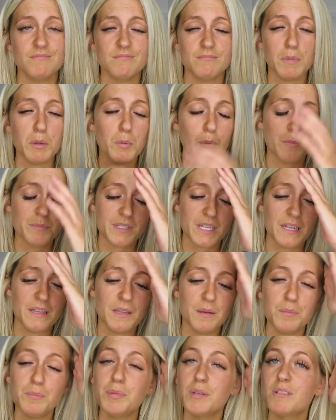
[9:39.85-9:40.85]
My mum's seen
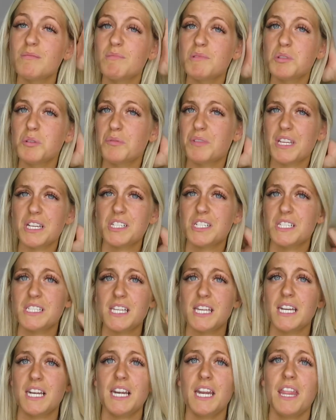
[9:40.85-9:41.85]
them, but I don't think she
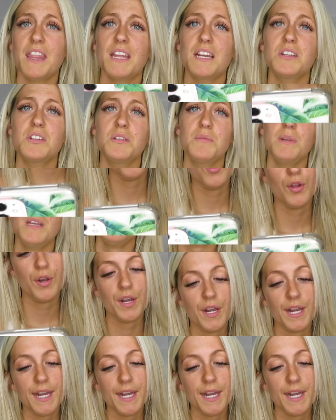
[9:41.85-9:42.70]
said anything to it.